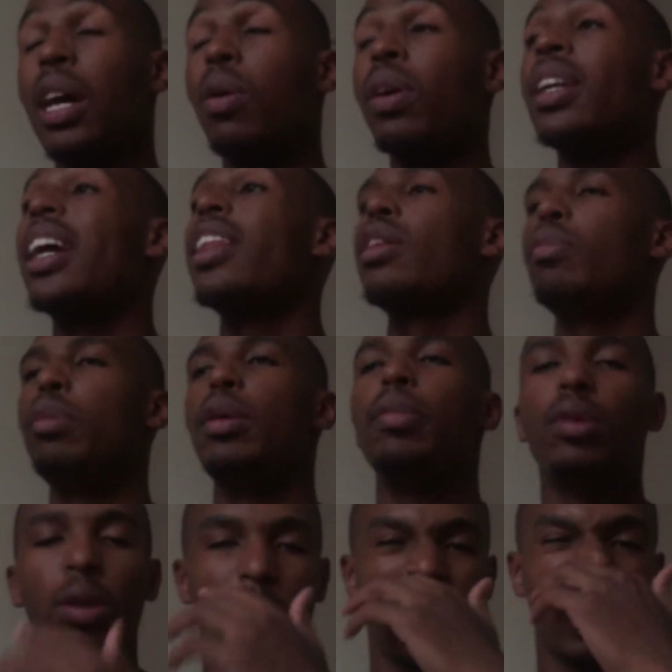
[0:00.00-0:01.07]
I want other
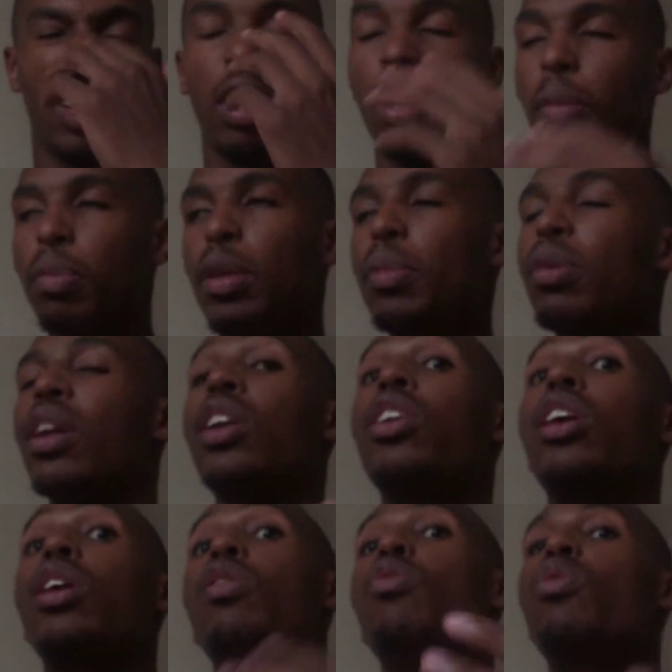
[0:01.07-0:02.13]
people, because a lot of people are
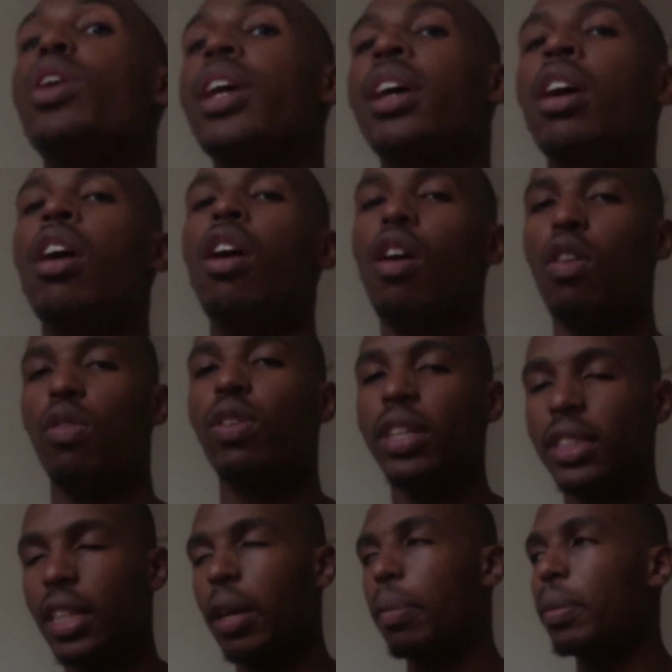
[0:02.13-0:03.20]
not aware of
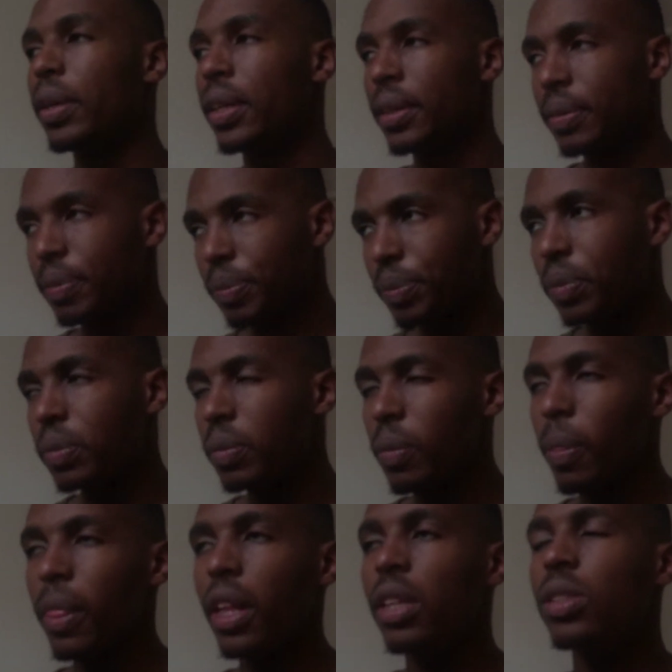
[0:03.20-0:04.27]
what's happening.
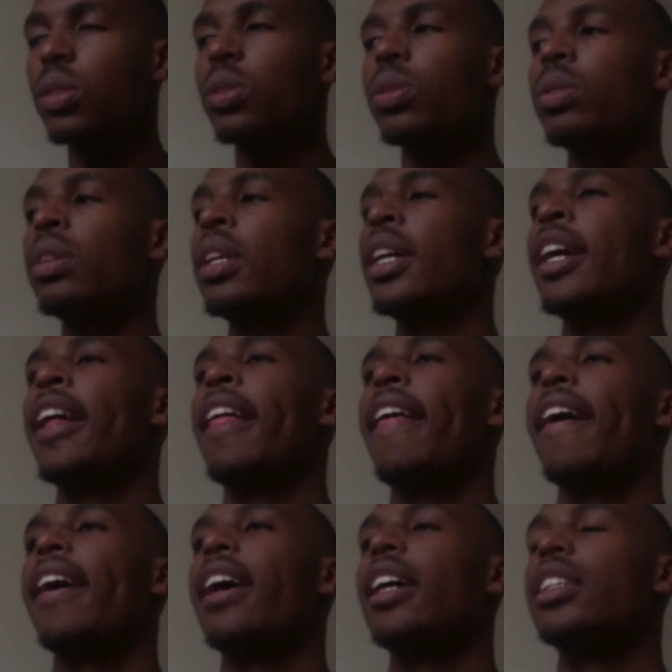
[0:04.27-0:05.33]
So
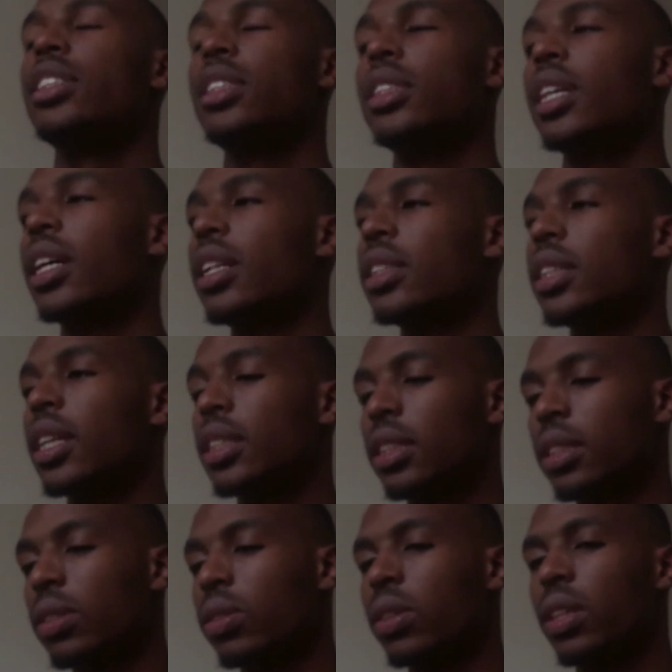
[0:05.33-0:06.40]
she tells
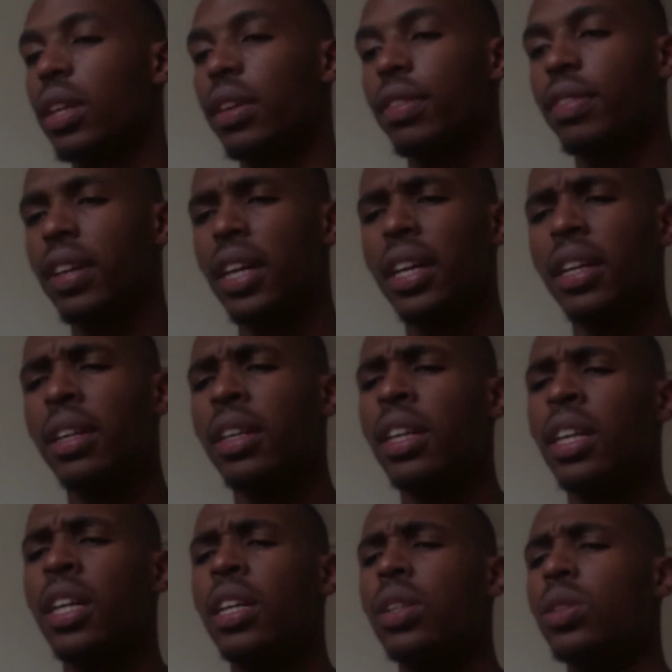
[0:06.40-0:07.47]
us, okay, fine.
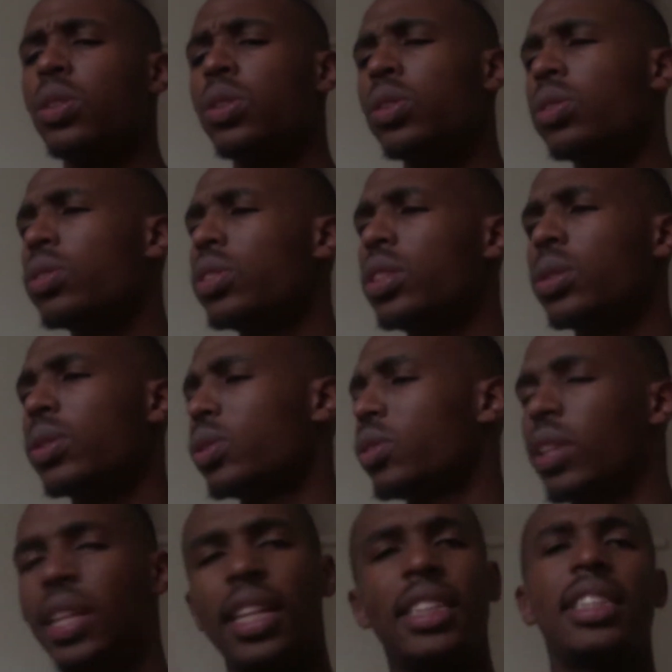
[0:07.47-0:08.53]
No, she was
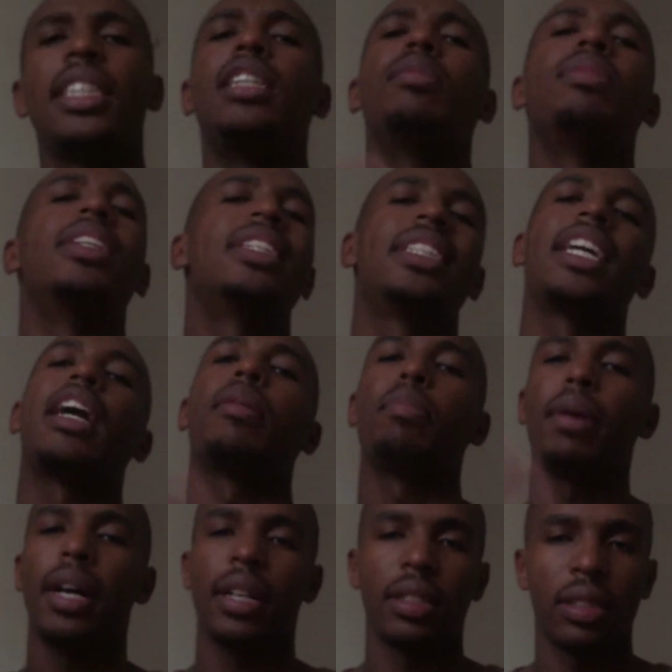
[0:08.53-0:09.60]
with, let's name this guy
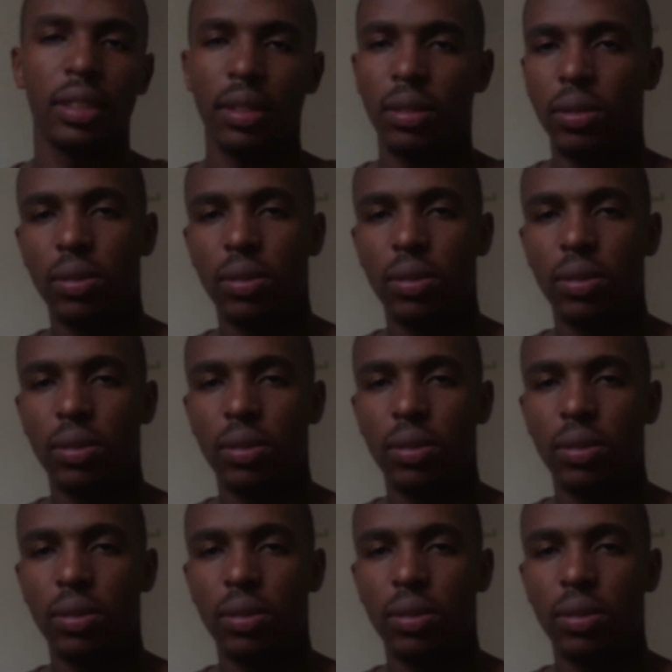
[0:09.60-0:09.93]
Bucks.